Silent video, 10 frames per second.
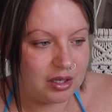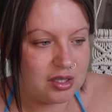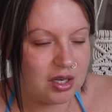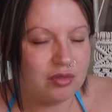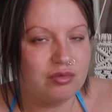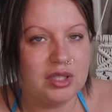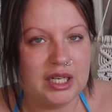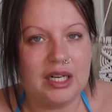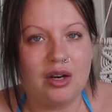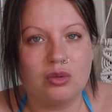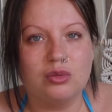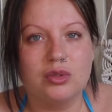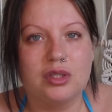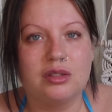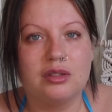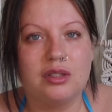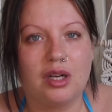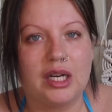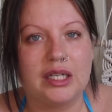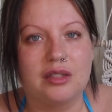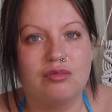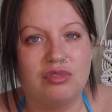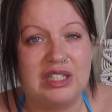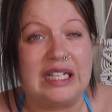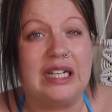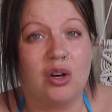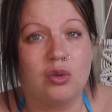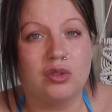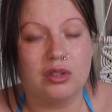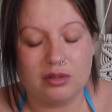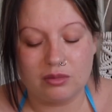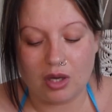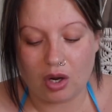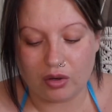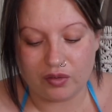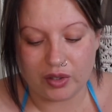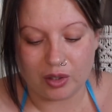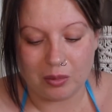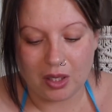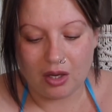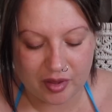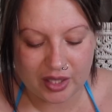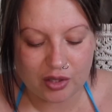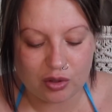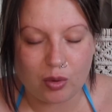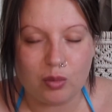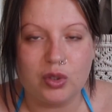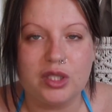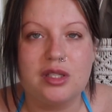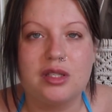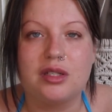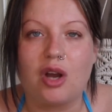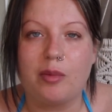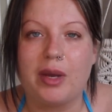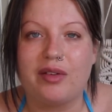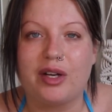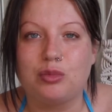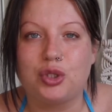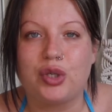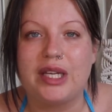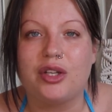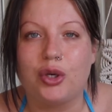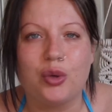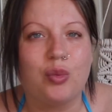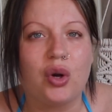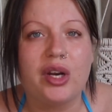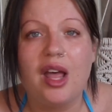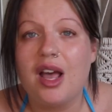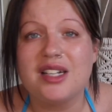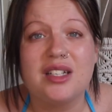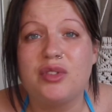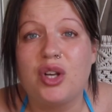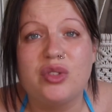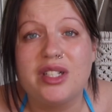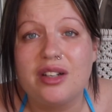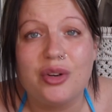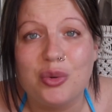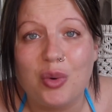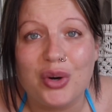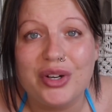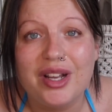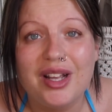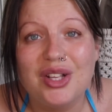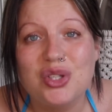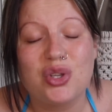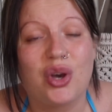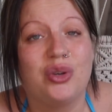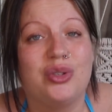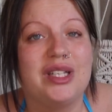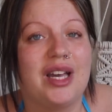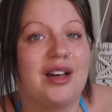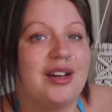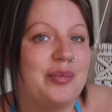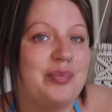It's like a really old, like really old horror film. I think the other one was Nightmare on Elm Street, the new one. I didn't even know they did a new one. So yeah,